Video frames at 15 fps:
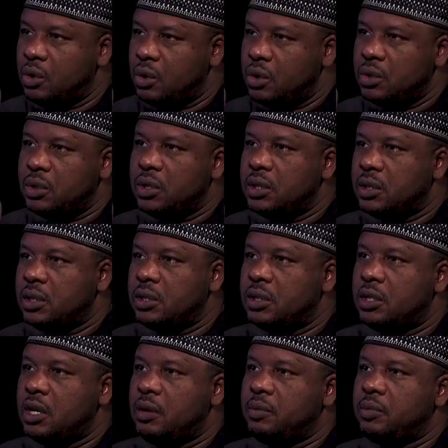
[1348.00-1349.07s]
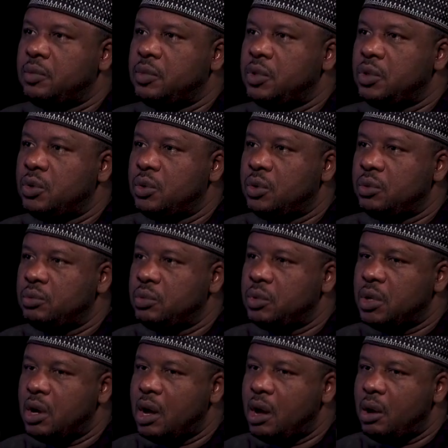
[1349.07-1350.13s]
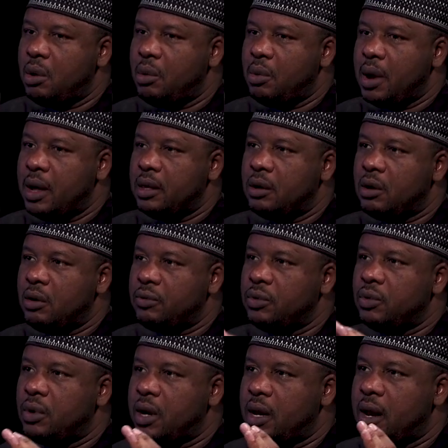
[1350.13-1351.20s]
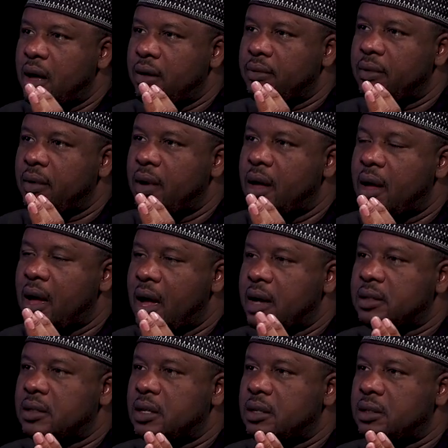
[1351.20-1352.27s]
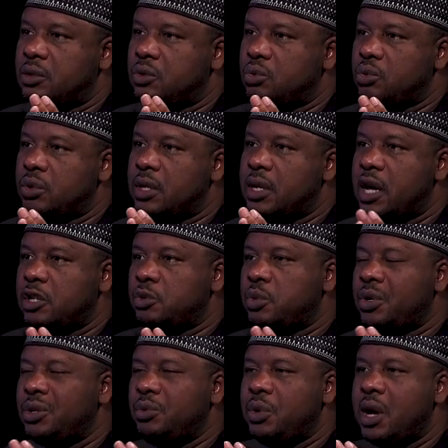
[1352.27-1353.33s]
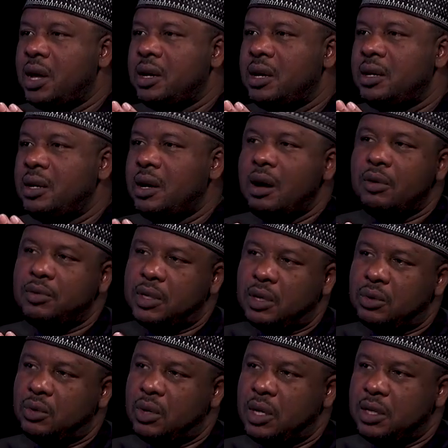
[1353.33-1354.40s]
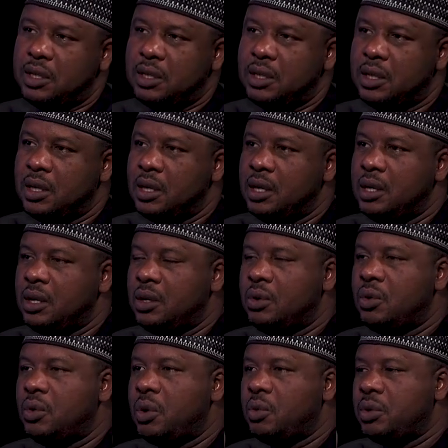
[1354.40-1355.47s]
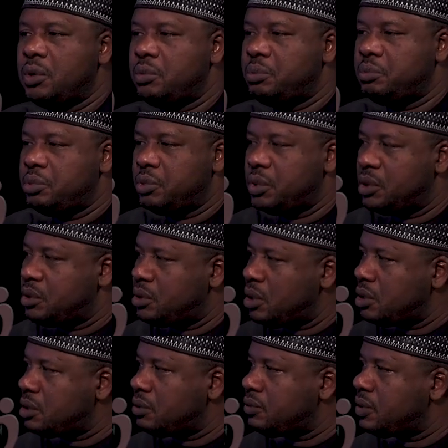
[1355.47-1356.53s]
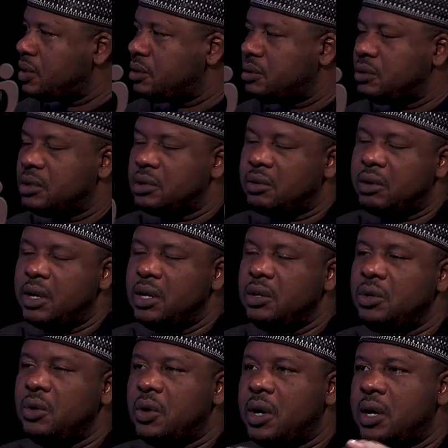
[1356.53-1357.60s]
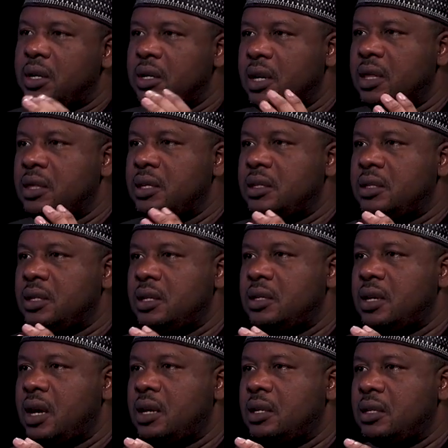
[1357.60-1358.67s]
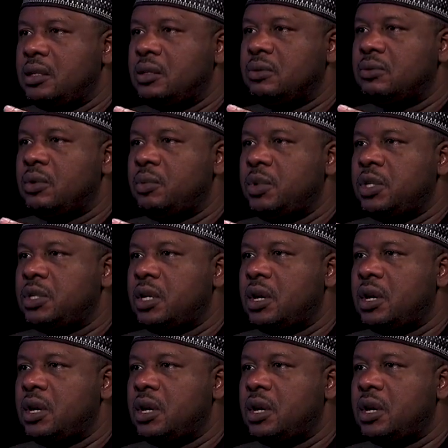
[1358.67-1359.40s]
onto the system, you know, where the governor can have access through the dashboard. We are in an era of technology. You know, with the, with the touch of a screen, you can get this data and this information,